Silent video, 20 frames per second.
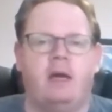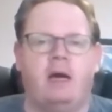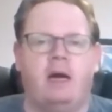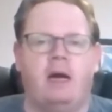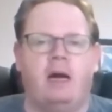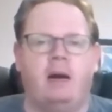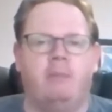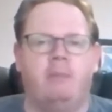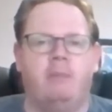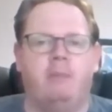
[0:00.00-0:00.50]

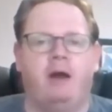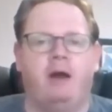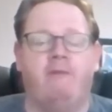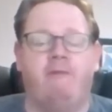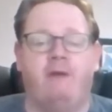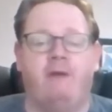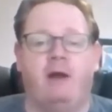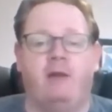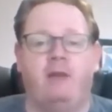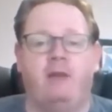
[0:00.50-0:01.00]
I
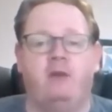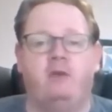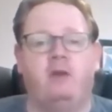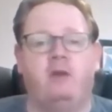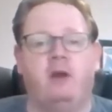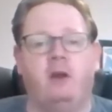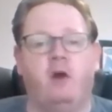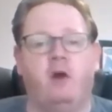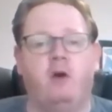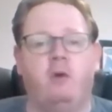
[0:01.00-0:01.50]
found this
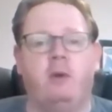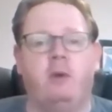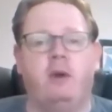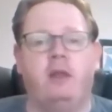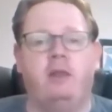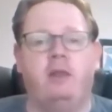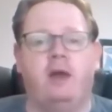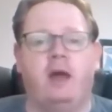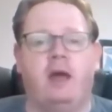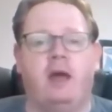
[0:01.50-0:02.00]
along
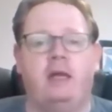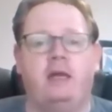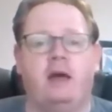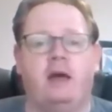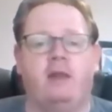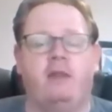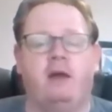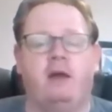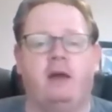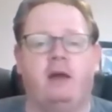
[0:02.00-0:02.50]
with
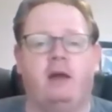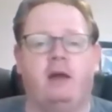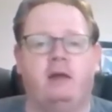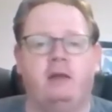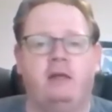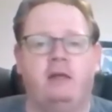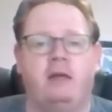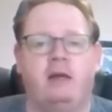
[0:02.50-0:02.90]
another